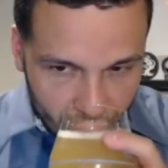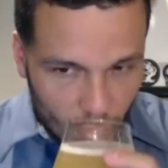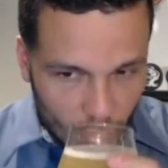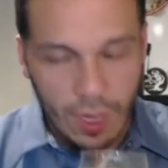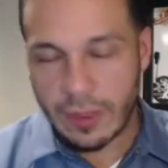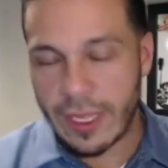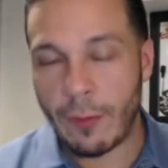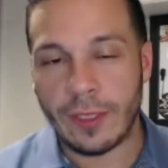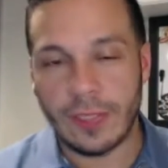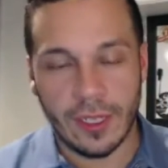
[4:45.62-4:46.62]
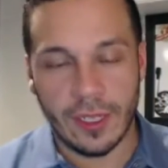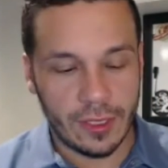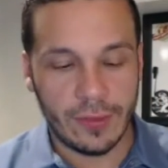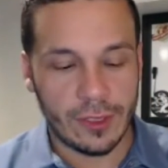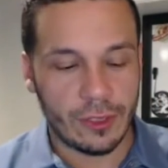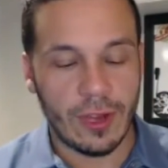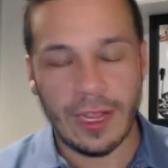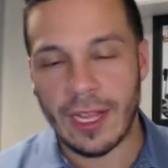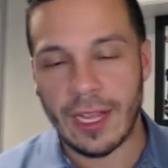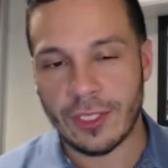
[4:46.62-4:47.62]
Wow. Can't wait to give this a try,
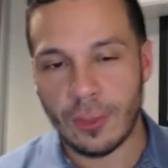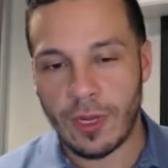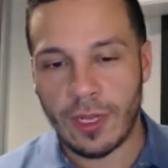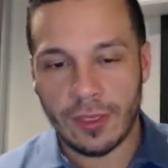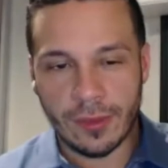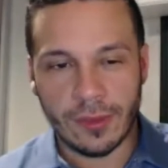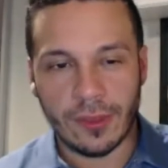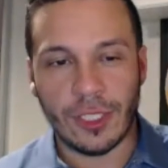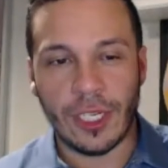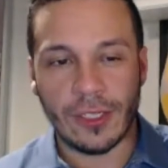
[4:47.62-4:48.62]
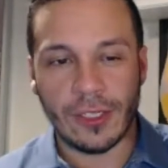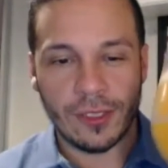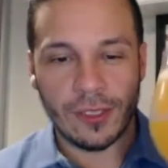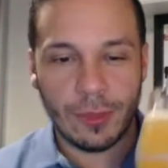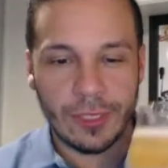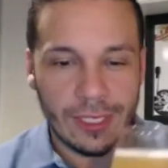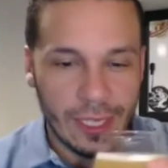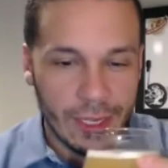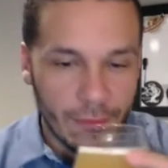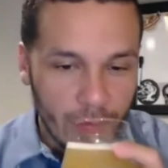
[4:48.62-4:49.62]
guys. So uh, cheers. See what it tastes like.